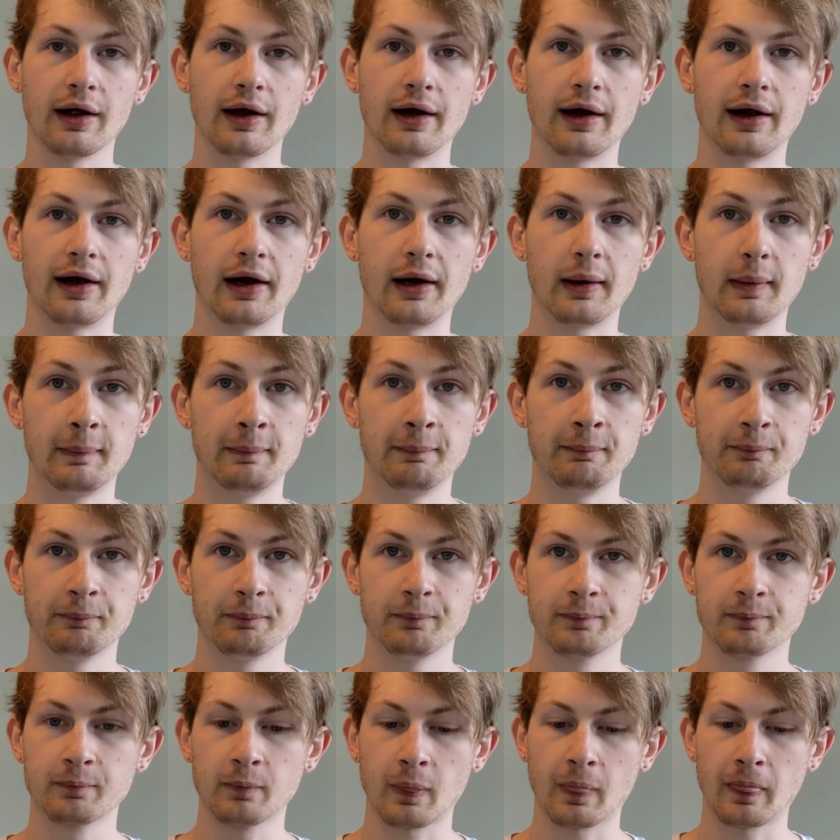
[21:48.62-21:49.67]
Um,
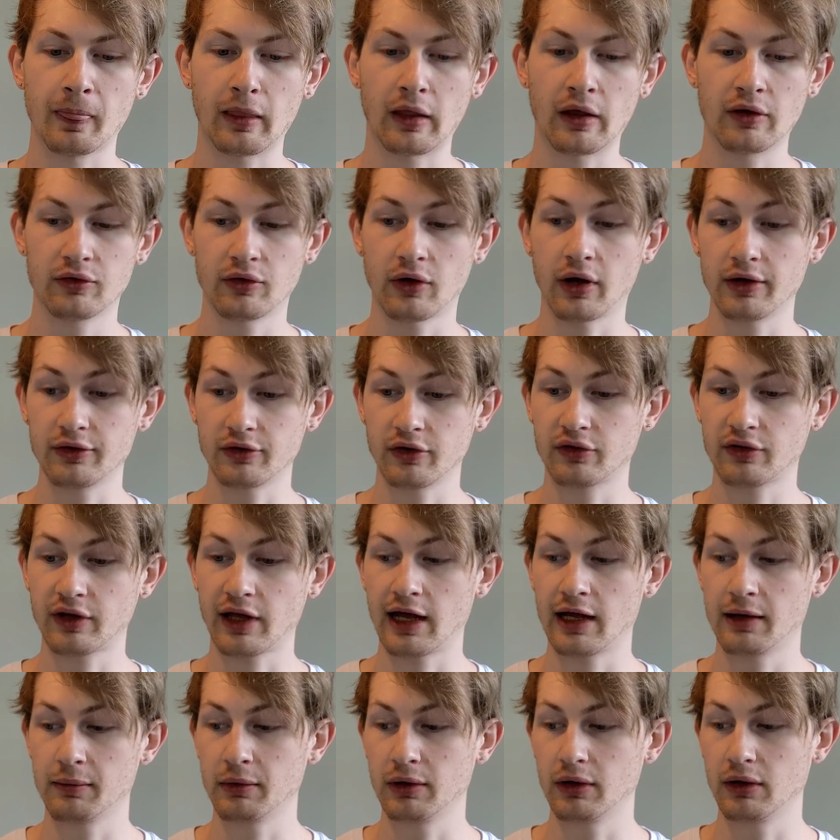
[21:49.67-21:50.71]
so I just
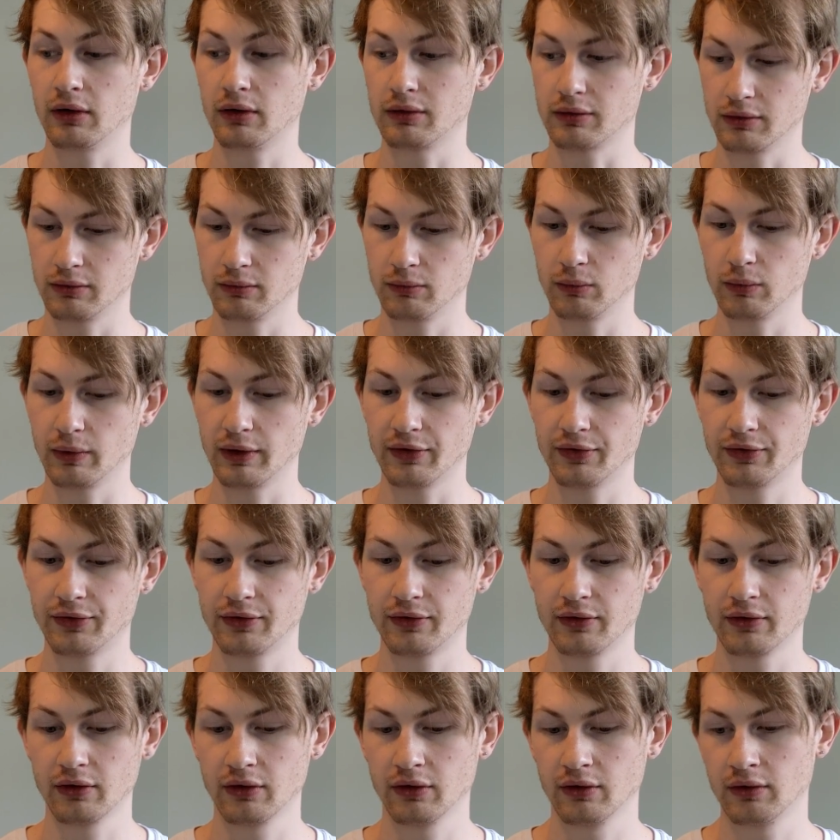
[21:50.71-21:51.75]
came along
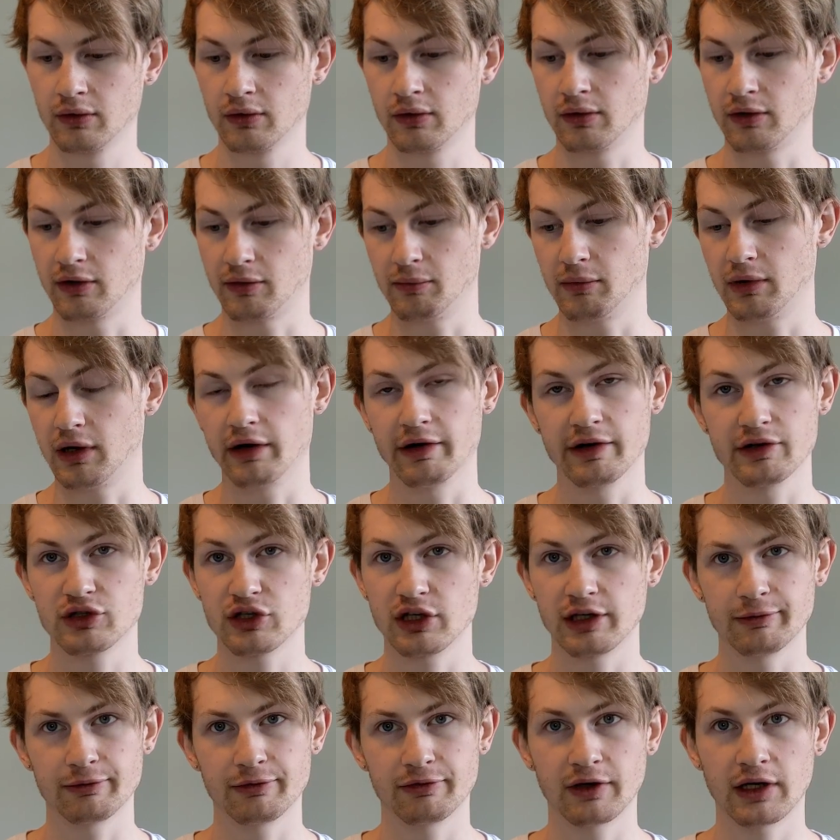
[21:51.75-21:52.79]
with my
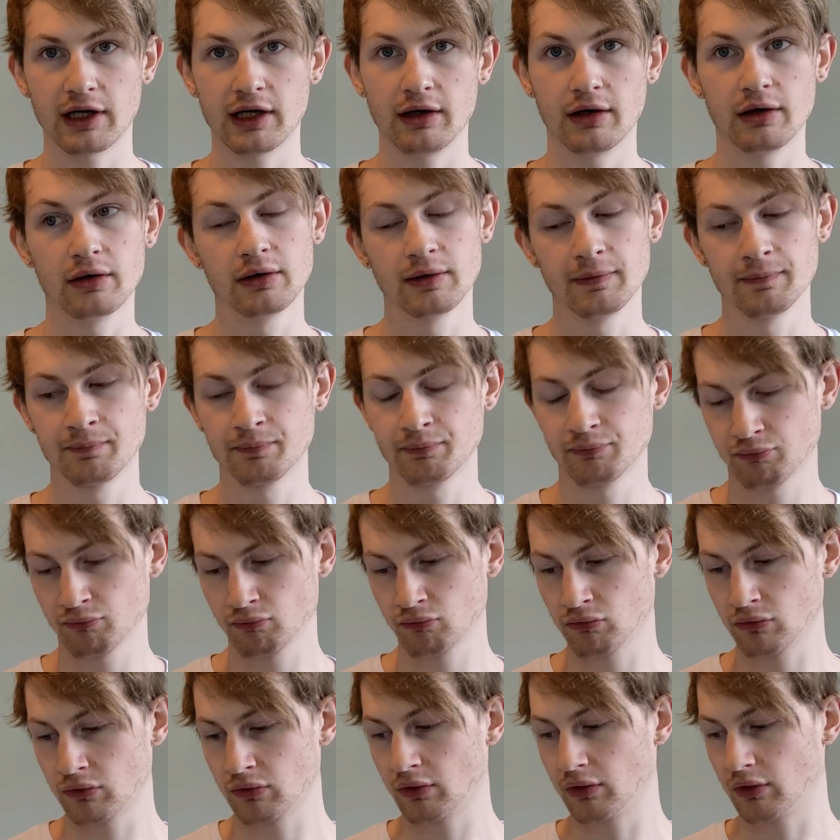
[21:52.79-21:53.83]
cheap file
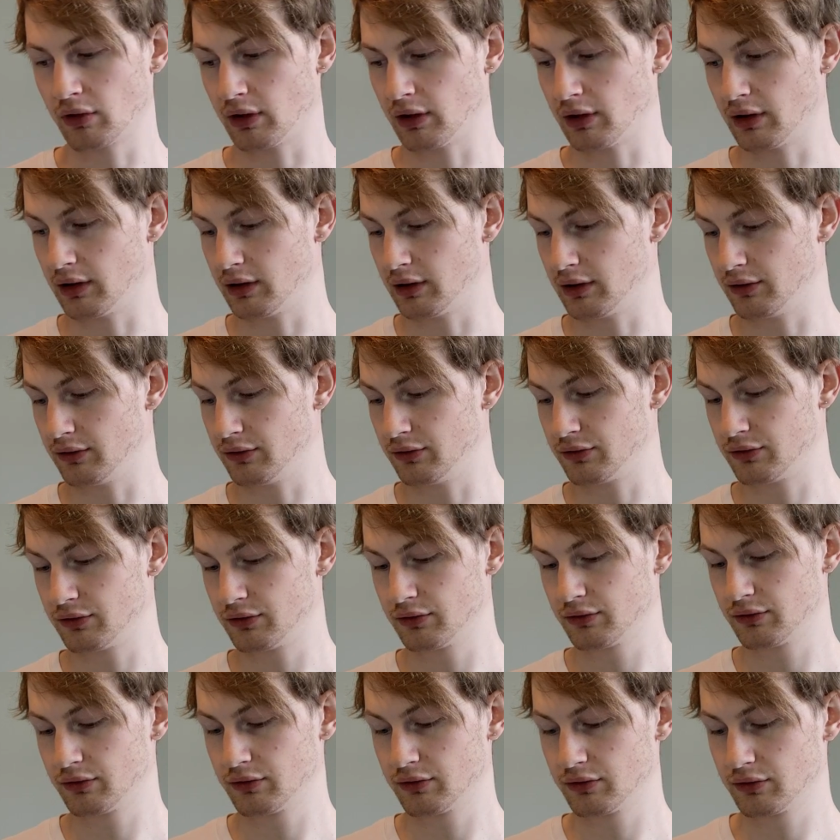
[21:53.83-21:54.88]
and
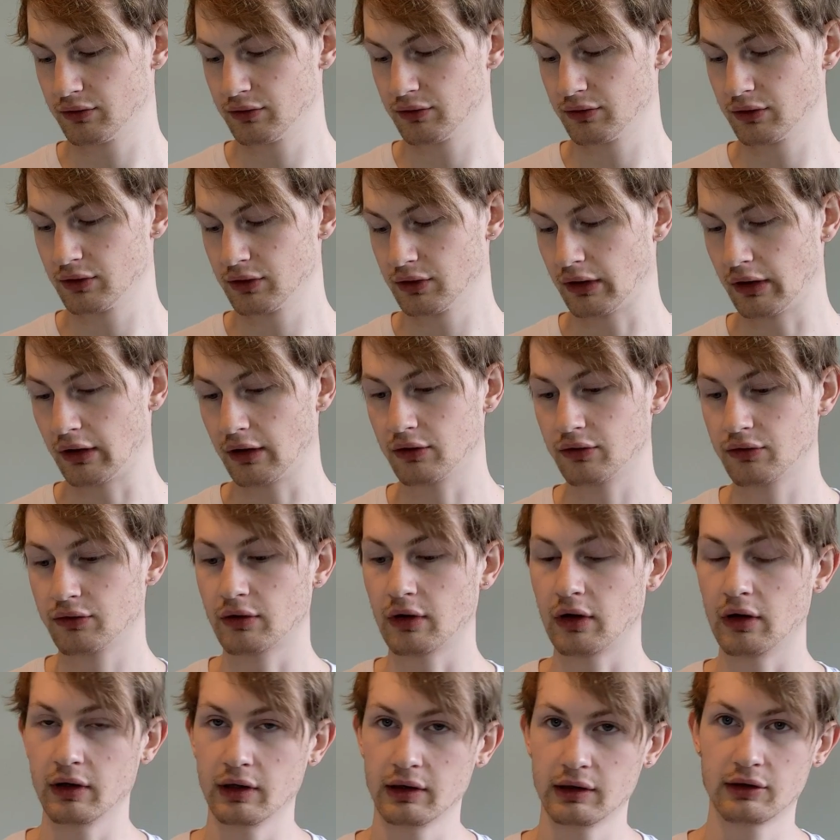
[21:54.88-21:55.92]

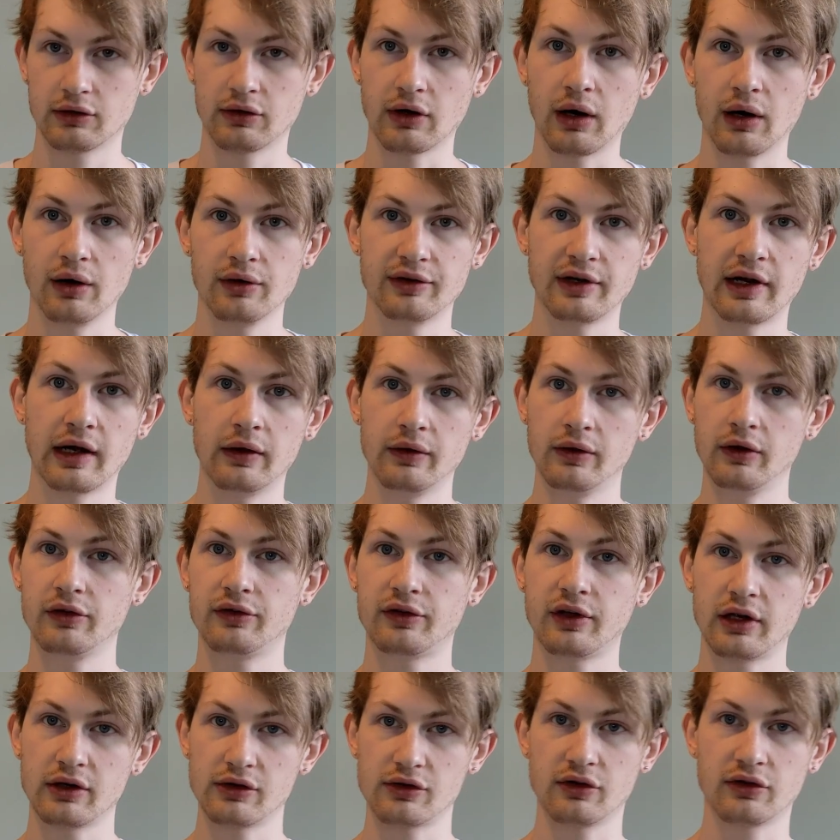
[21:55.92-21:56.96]
slowly ground down
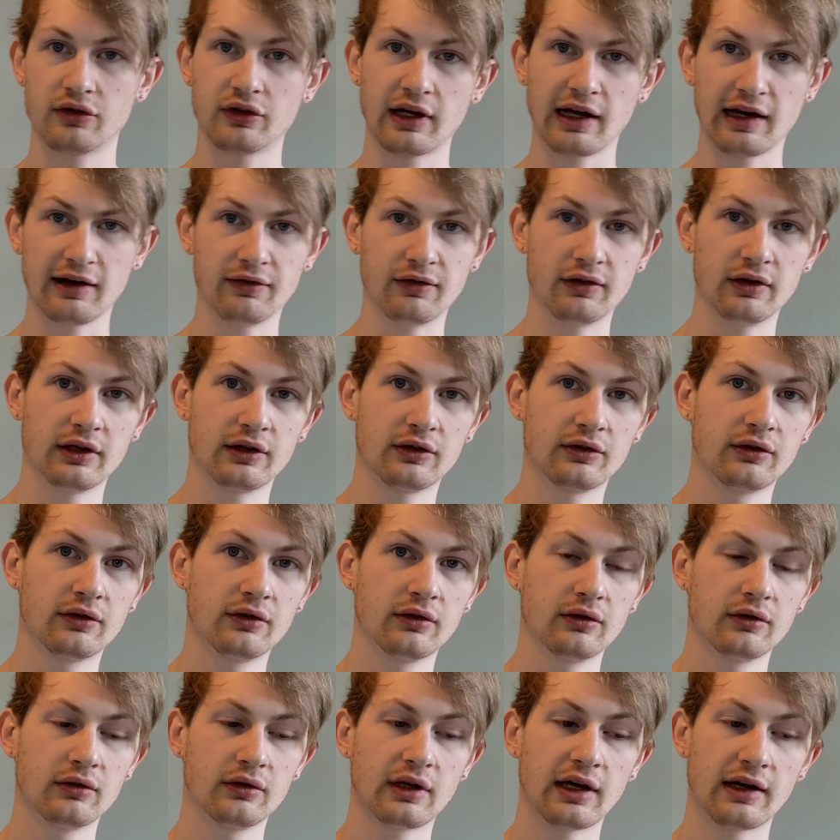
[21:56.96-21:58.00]
those edges carefully,
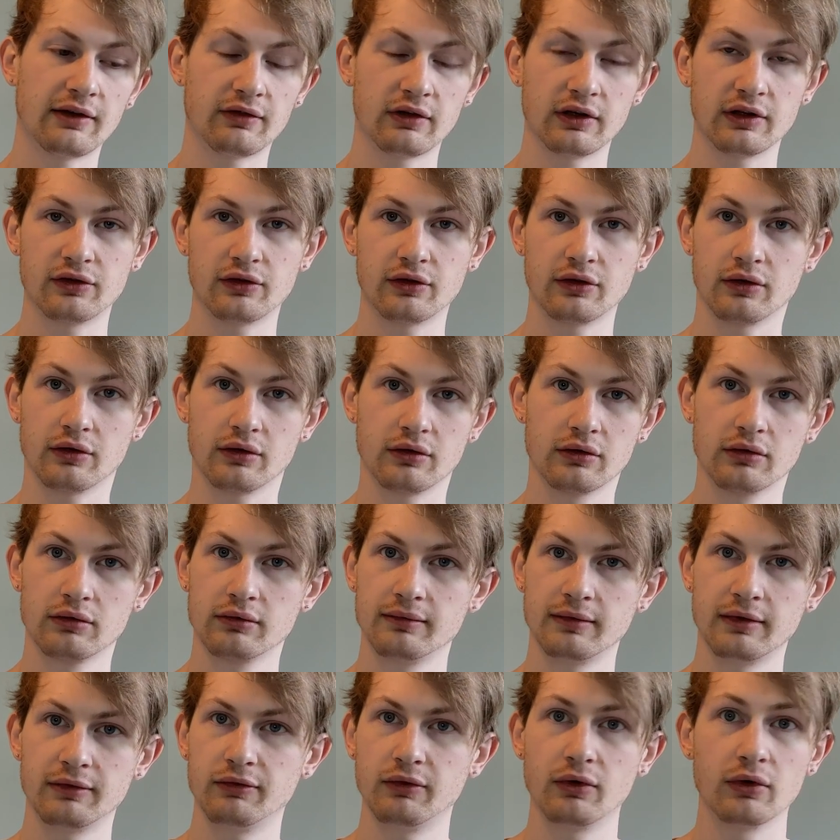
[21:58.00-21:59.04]
carefully to
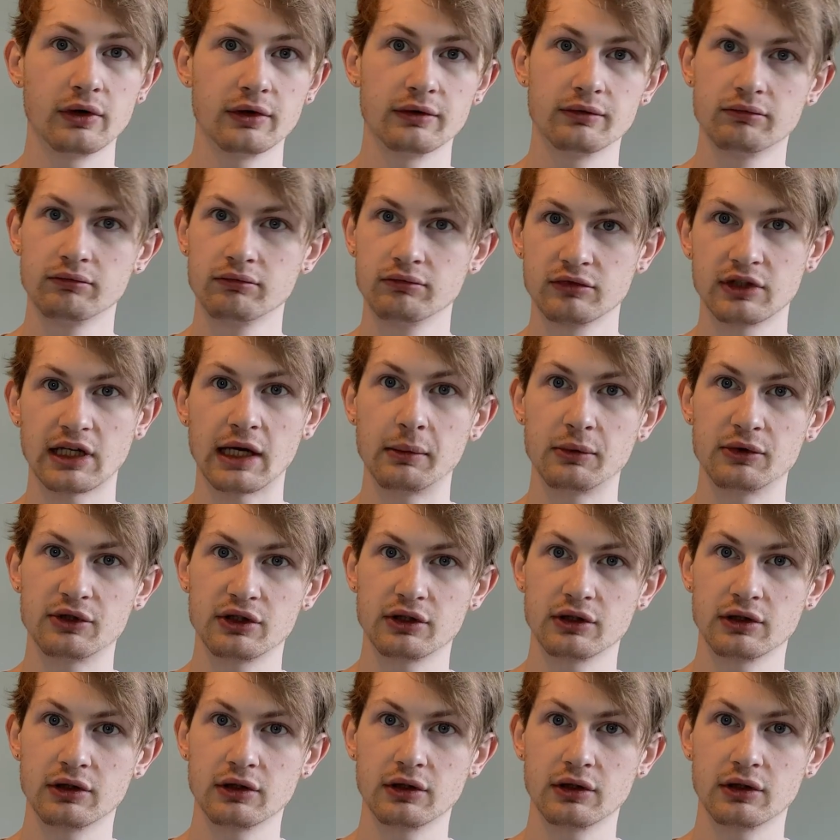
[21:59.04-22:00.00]
avoid damaging